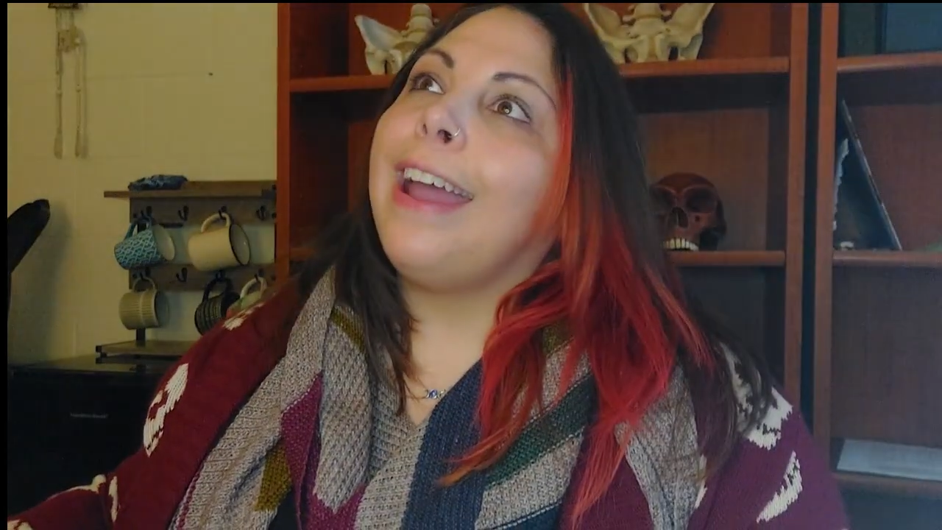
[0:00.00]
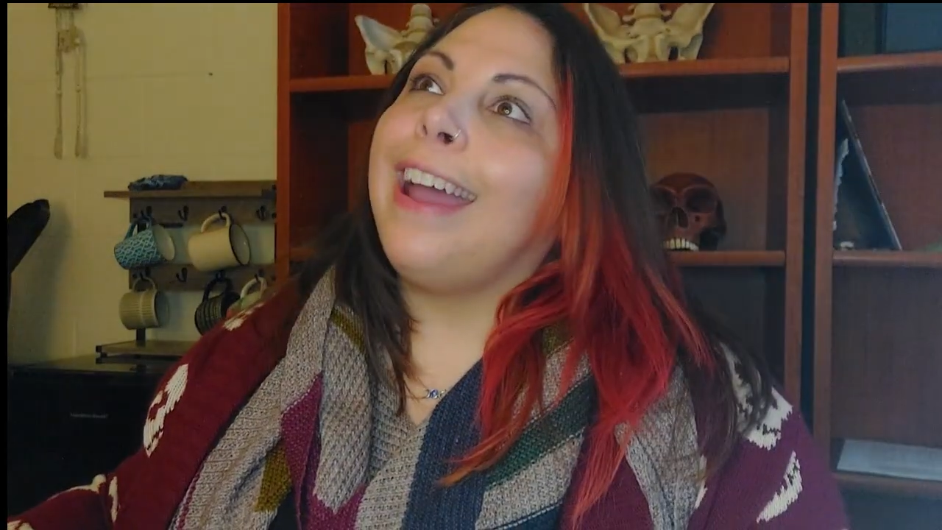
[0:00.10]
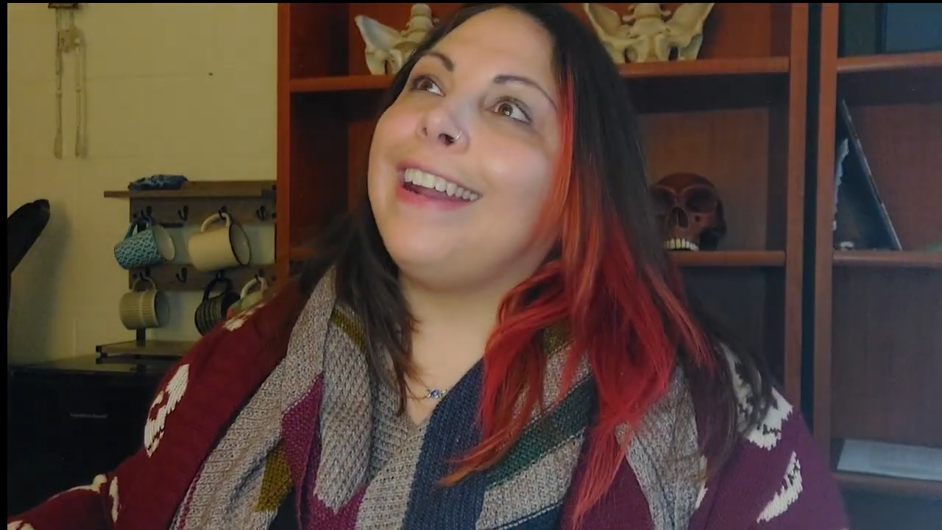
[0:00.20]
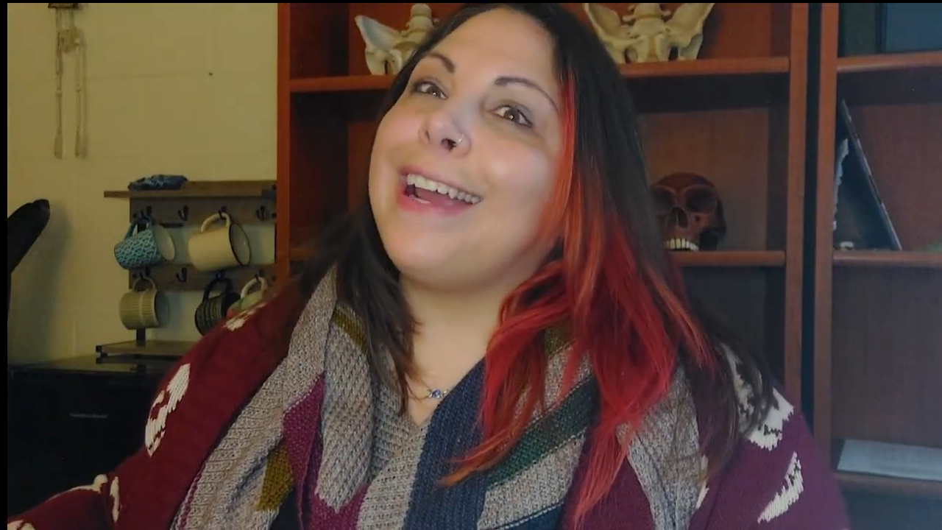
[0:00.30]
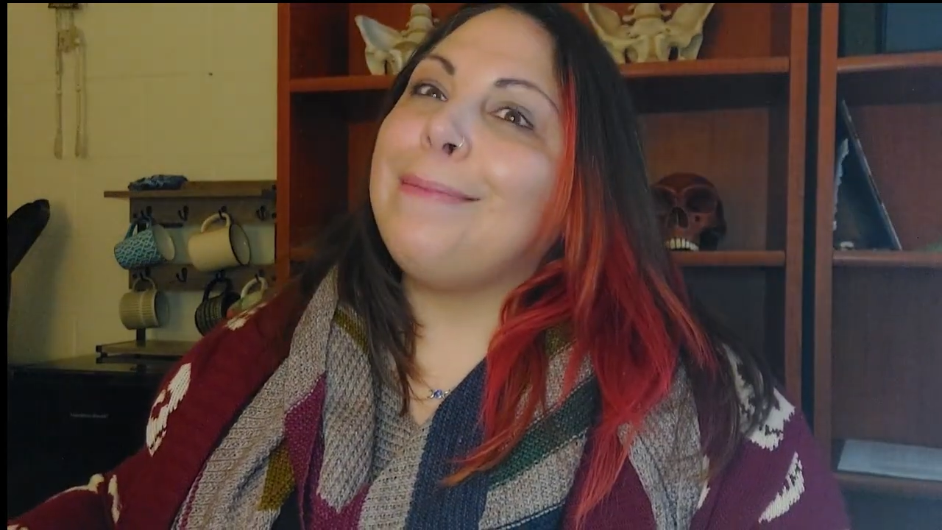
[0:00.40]

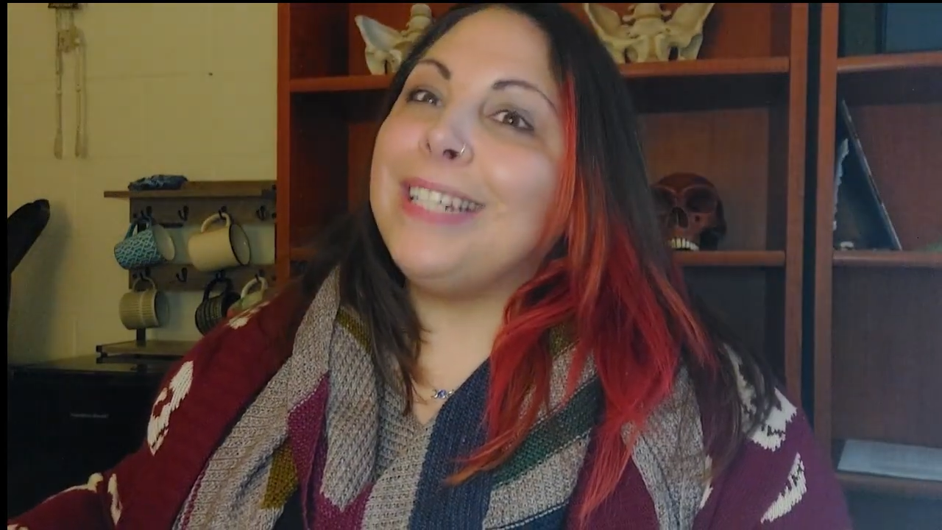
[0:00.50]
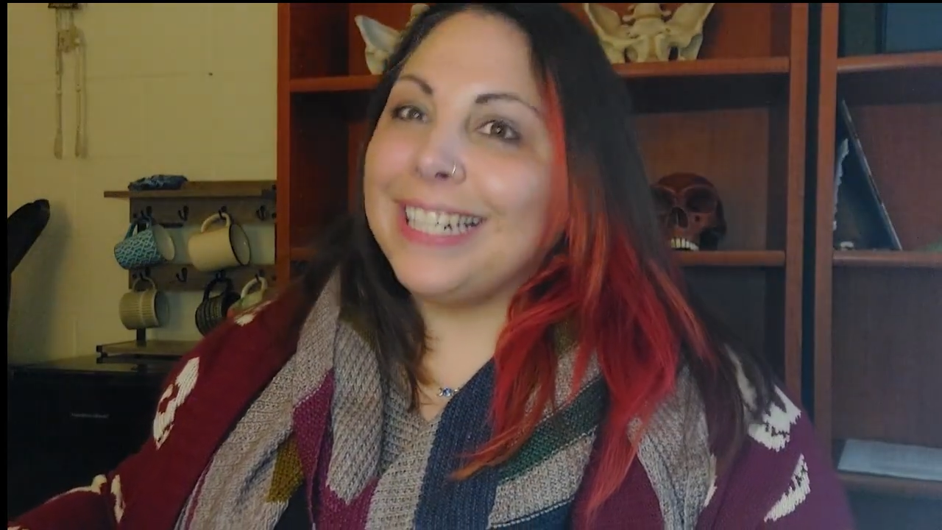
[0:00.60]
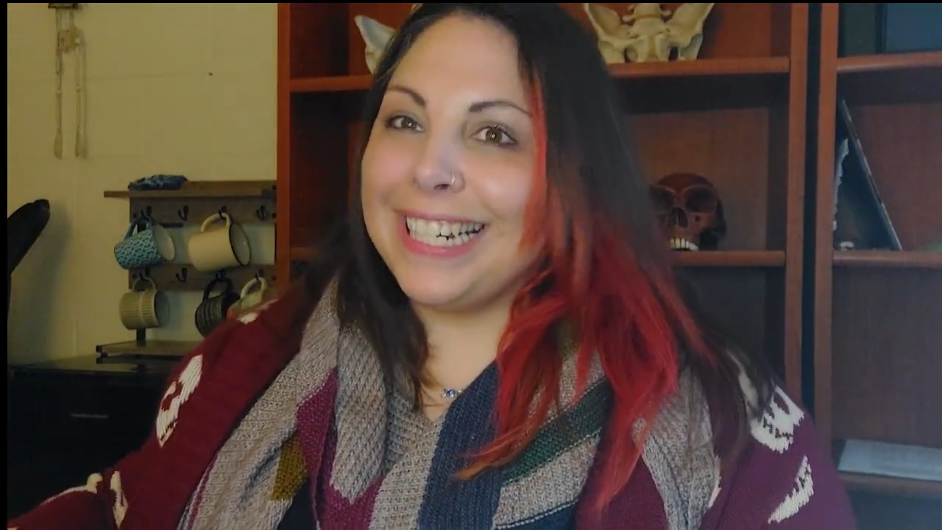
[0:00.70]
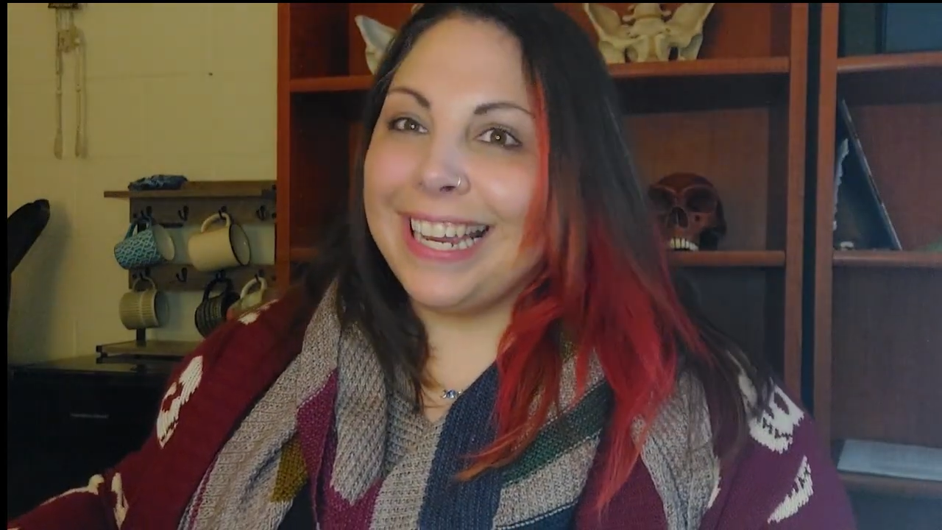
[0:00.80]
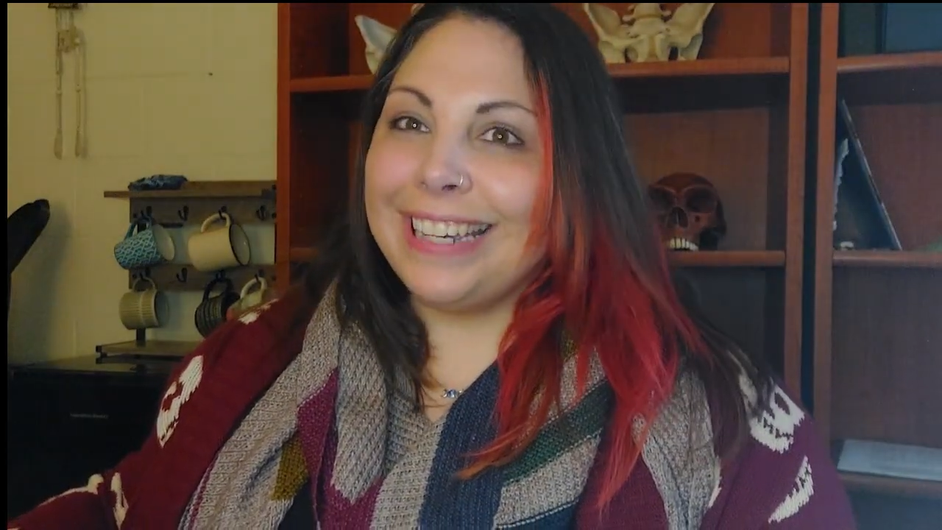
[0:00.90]
And I'm
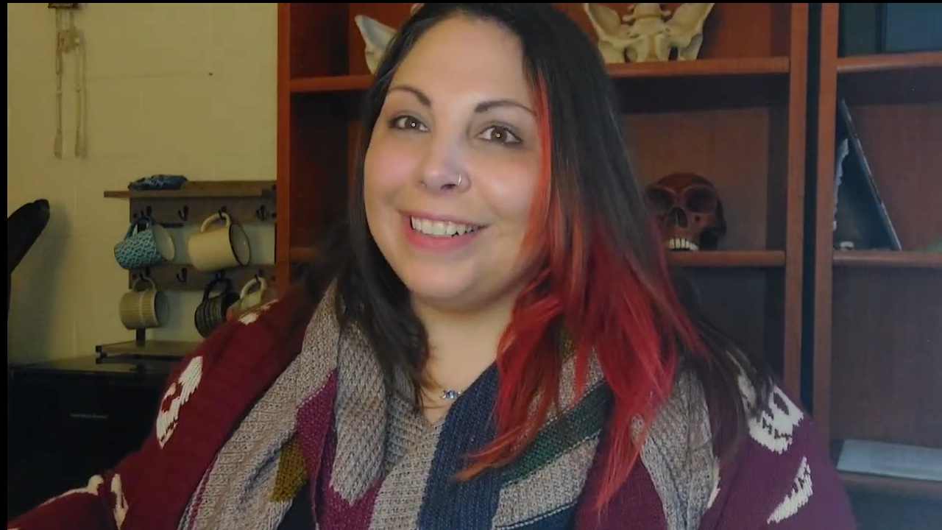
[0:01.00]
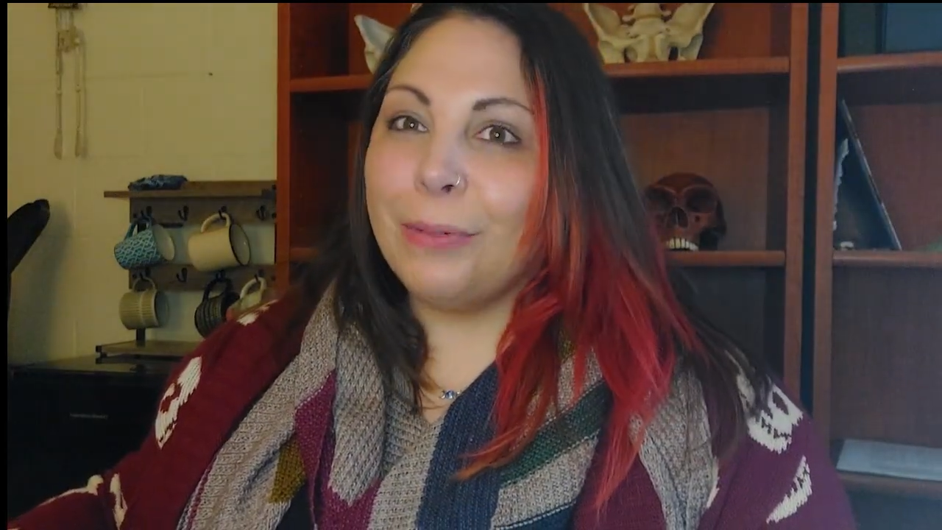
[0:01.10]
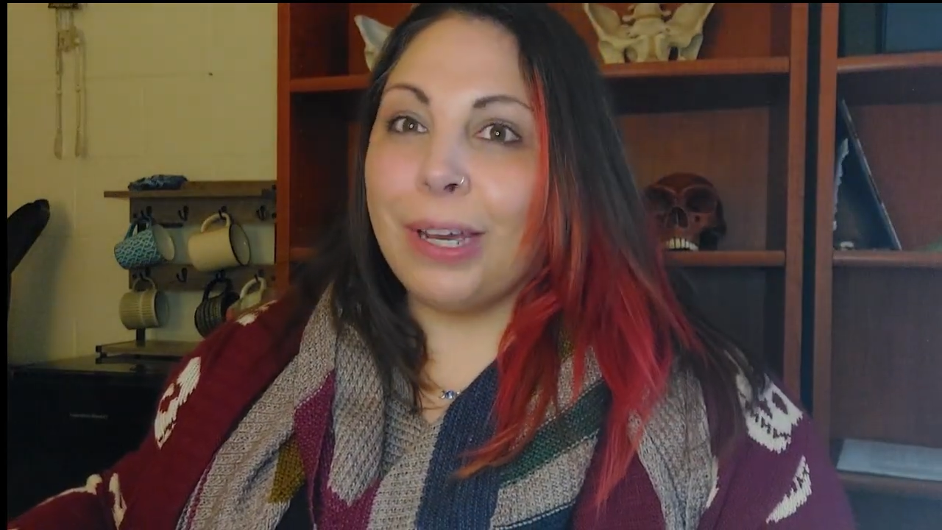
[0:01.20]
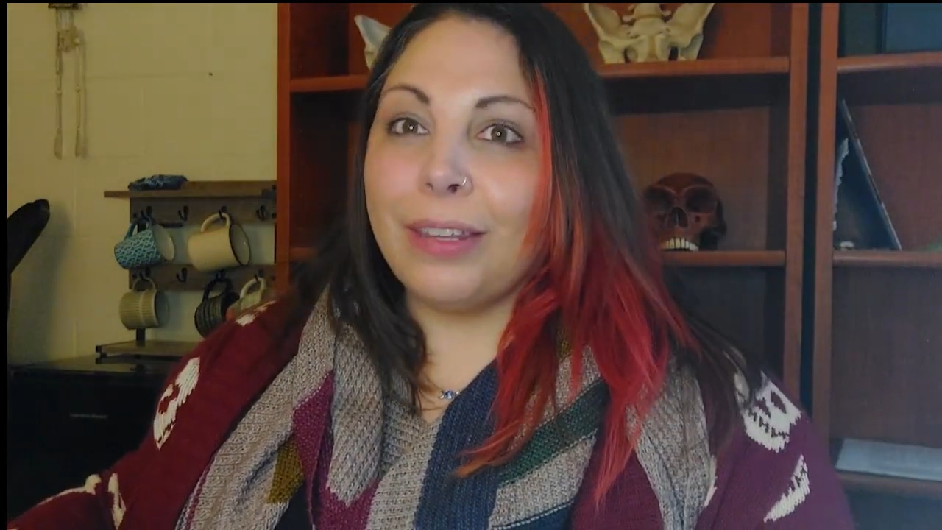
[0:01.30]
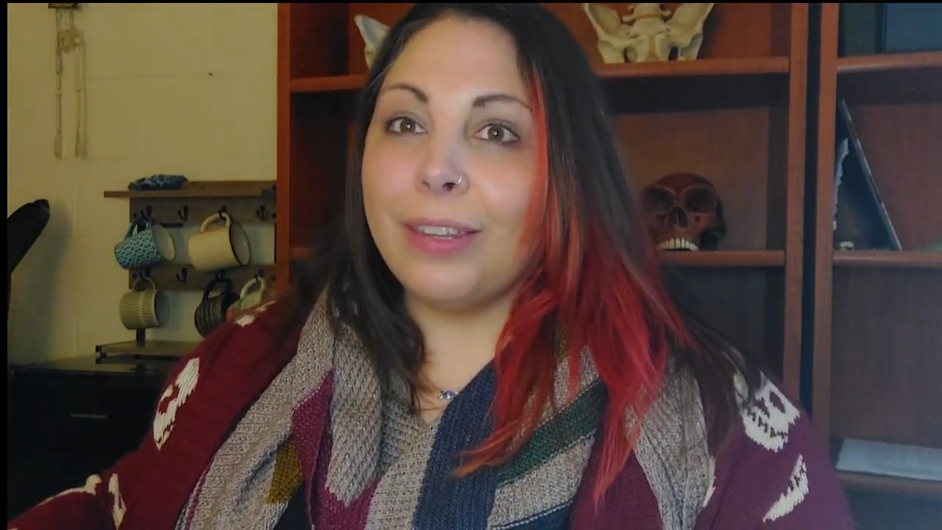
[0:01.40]
knitting it
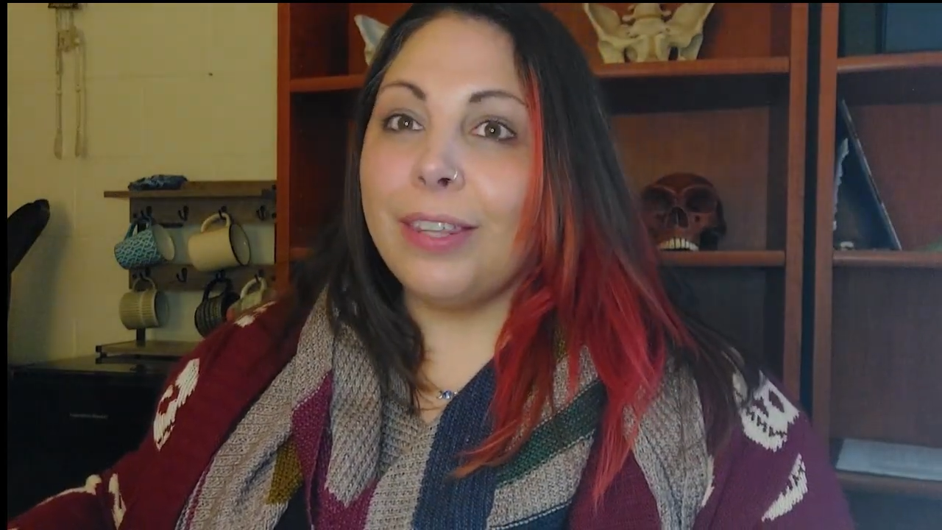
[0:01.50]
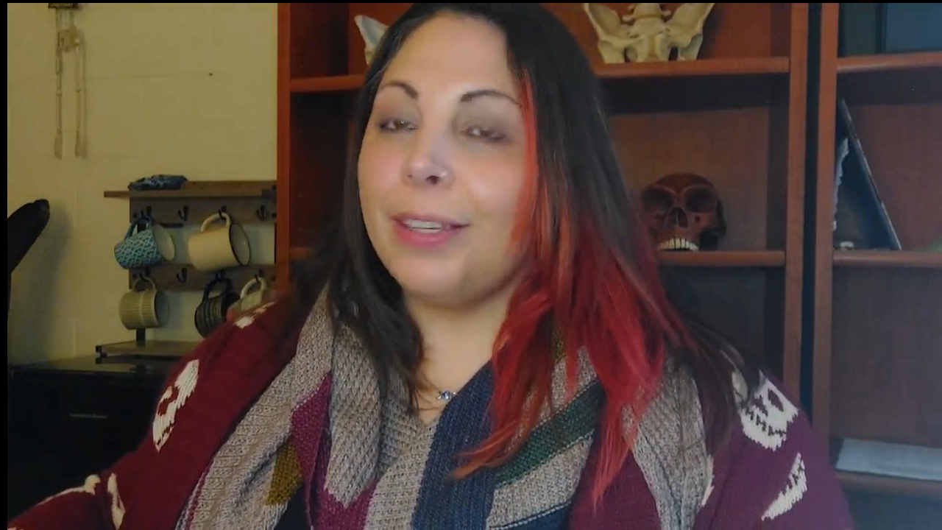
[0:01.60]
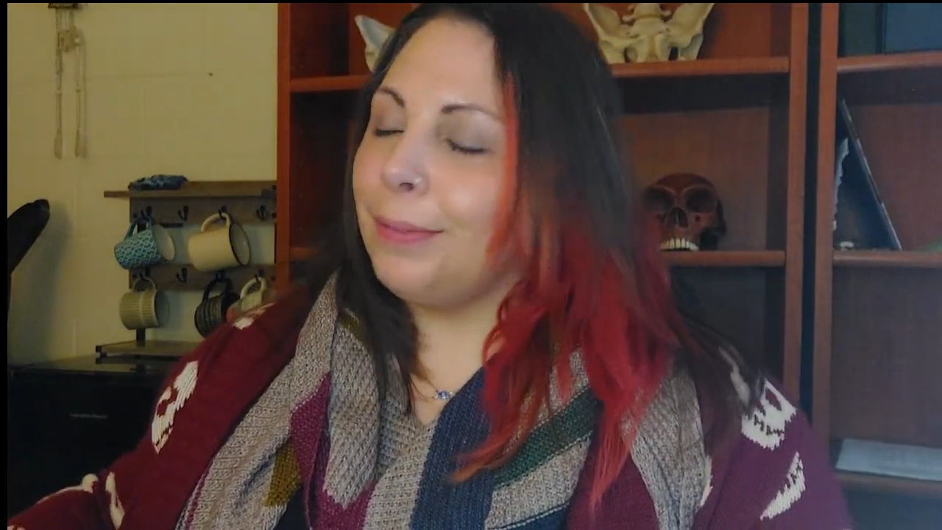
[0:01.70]
with,